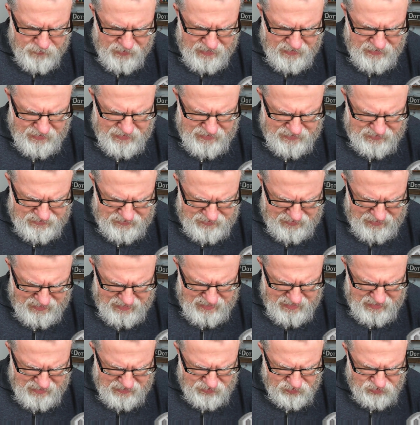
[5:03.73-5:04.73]
And this
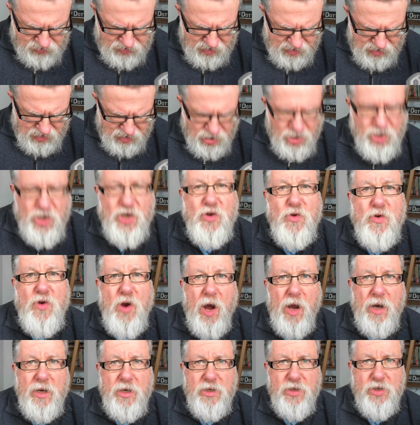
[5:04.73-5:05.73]
is the Do
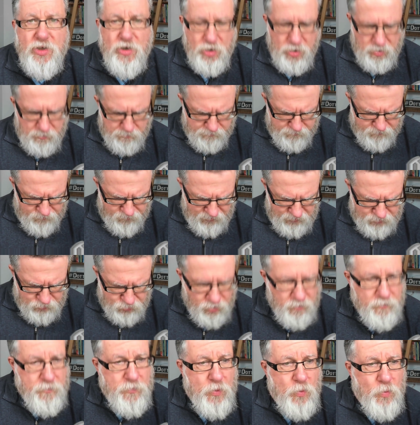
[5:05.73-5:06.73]
Not Disturb
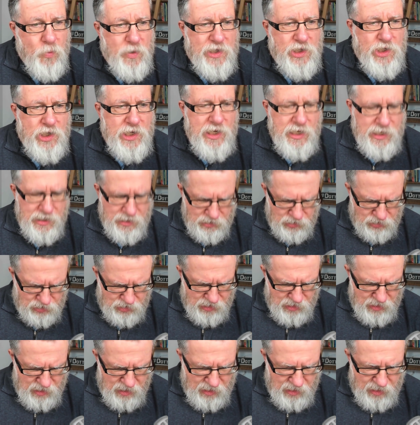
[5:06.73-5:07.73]
feature, which
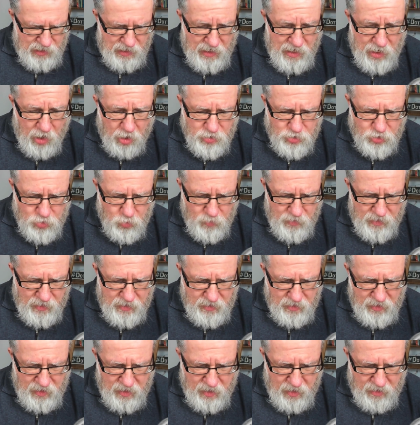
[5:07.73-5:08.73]
is also
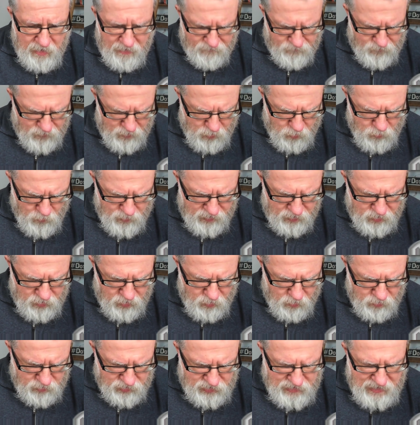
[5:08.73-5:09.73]
in the, if you go into
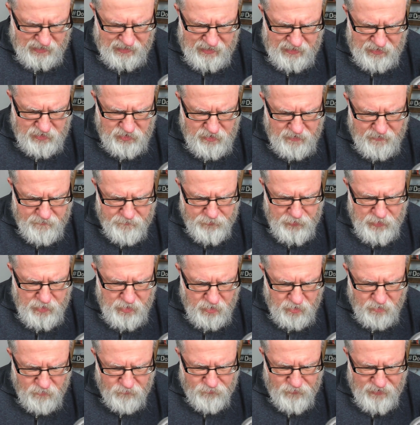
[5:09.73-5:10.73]
your settings,
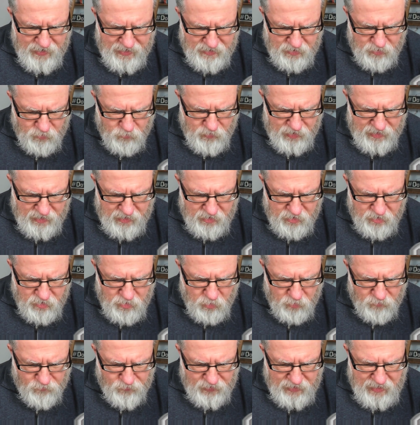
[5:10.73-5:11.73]
you'll find it right under
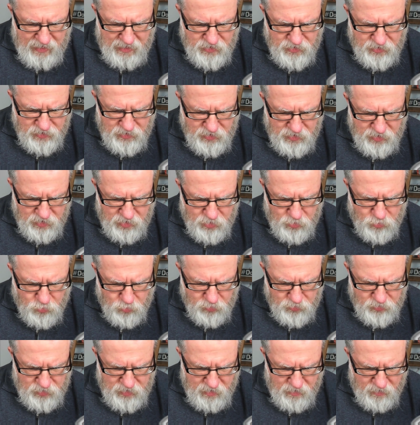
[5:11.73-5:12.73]
Notifications and
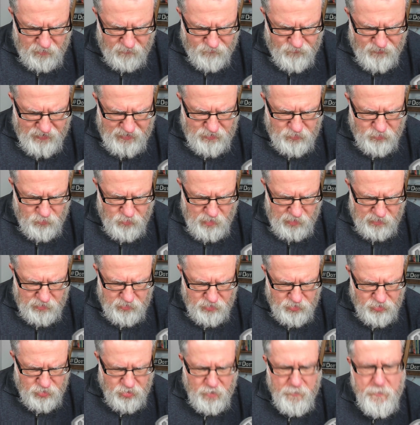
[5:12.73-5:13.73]
Control Center, you'll find Do Not
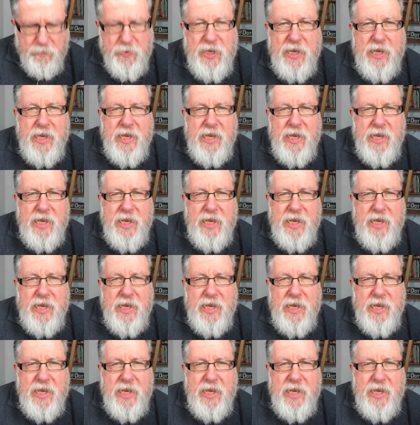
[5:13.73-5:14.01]
Disturb.